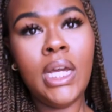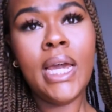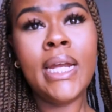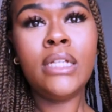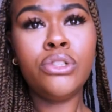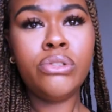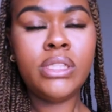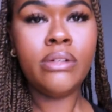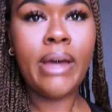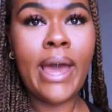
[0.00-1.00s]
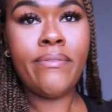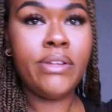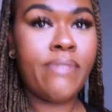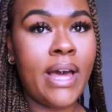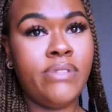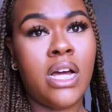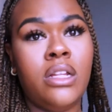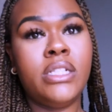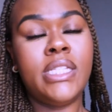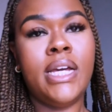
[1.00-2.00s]
and I do still have the
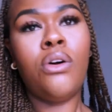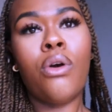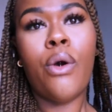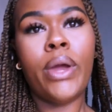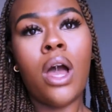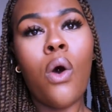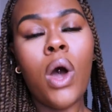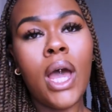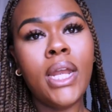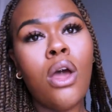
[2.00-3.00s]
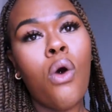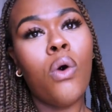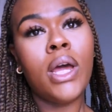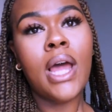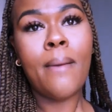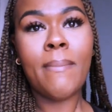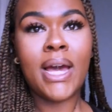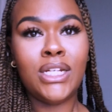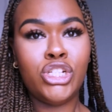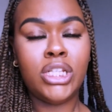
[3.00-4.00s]
$5 sale going on on
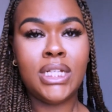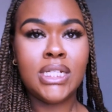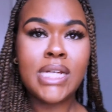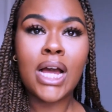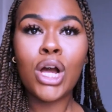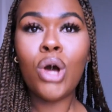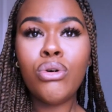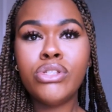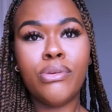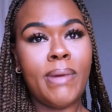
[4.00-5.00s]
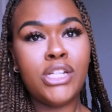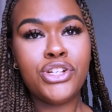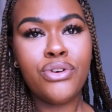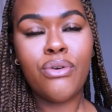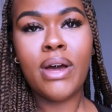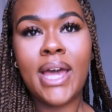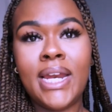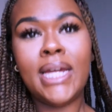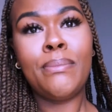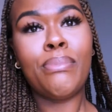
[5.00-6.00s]
ImaniJelena.co. So make sure you go
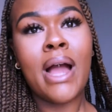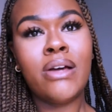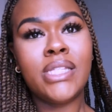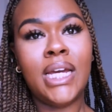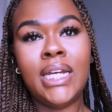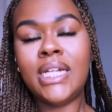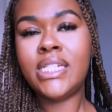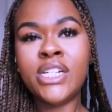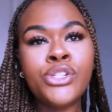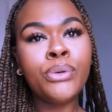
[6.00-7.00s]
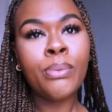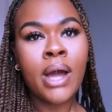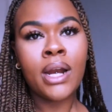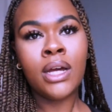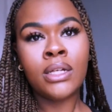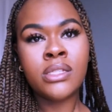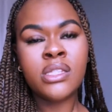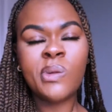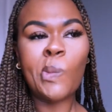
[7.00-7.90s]
ahead and browse any digital products.